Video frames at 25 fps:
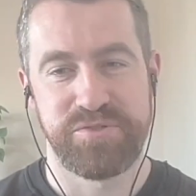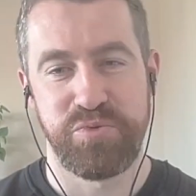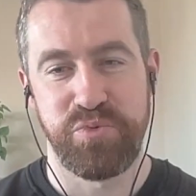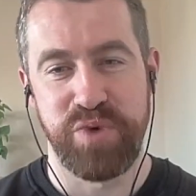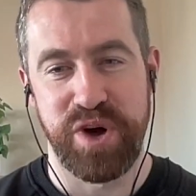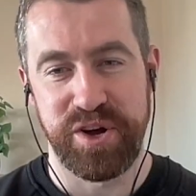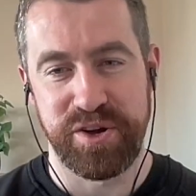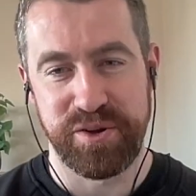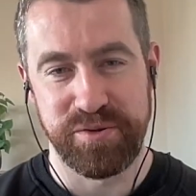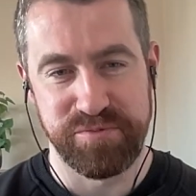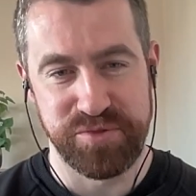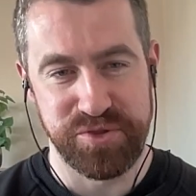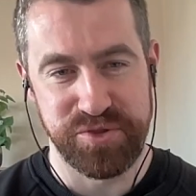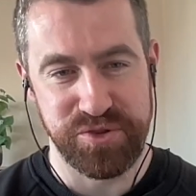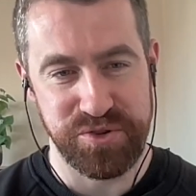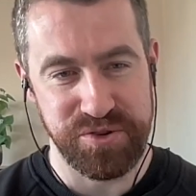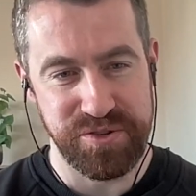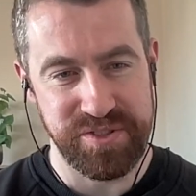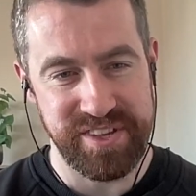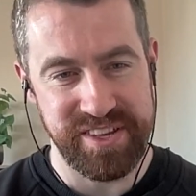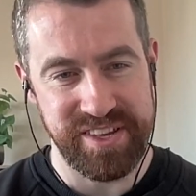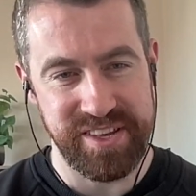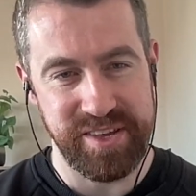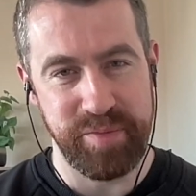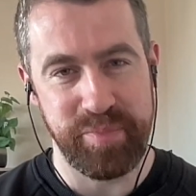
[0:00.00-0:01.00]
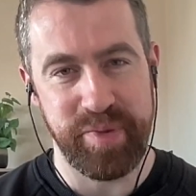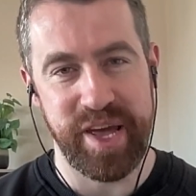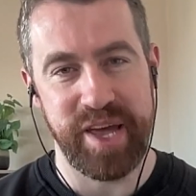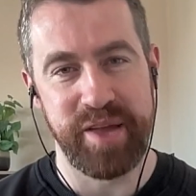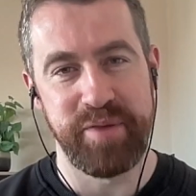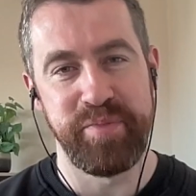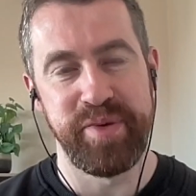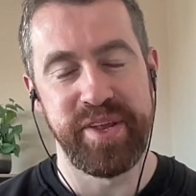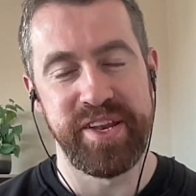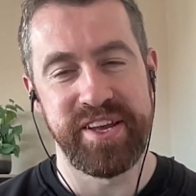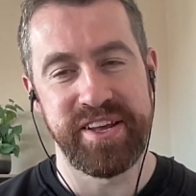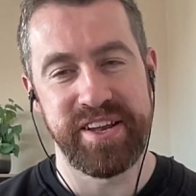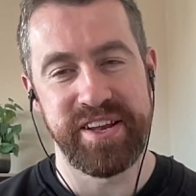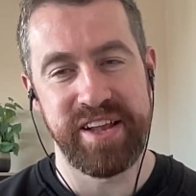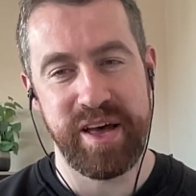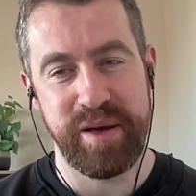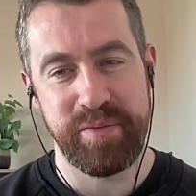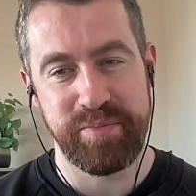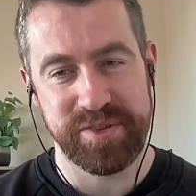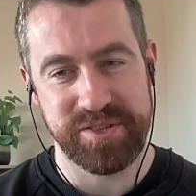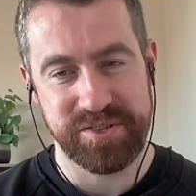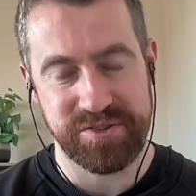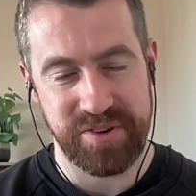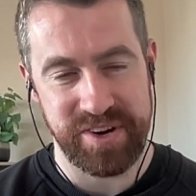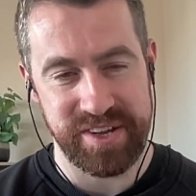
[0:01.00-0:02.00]
welcome to the Paid Media
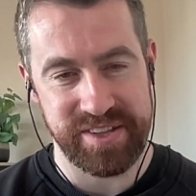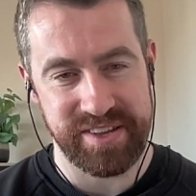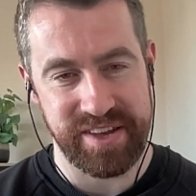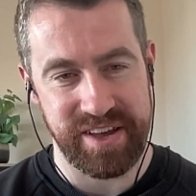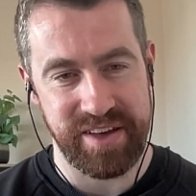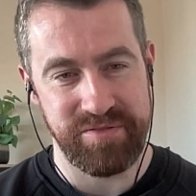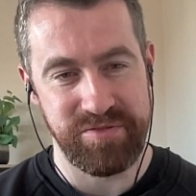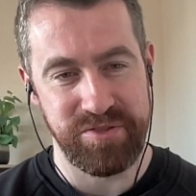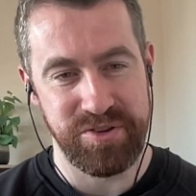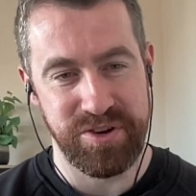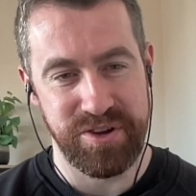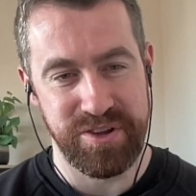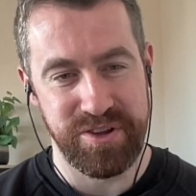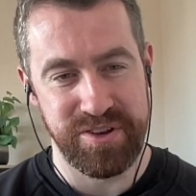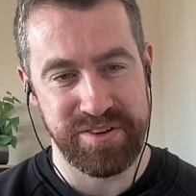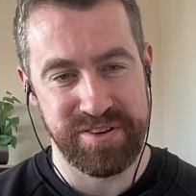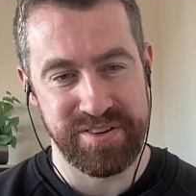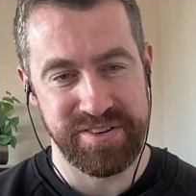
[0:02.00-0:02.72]
Lab. It's great to have you on.